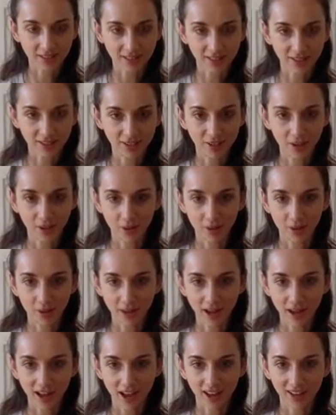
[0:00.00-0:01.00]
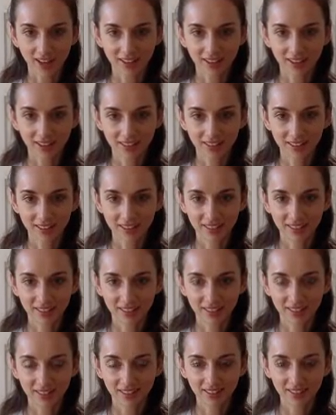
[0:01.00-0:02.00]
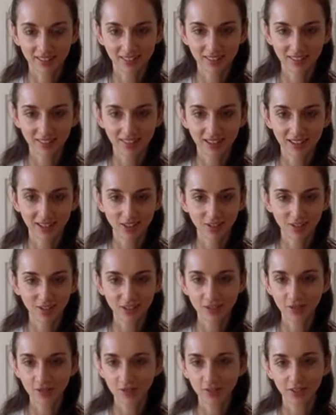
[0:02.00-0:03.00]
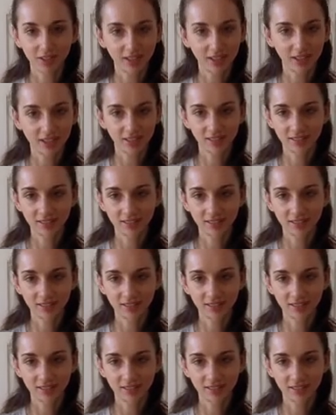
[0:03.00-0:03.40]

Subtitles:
in your lower back. Can you just feel it?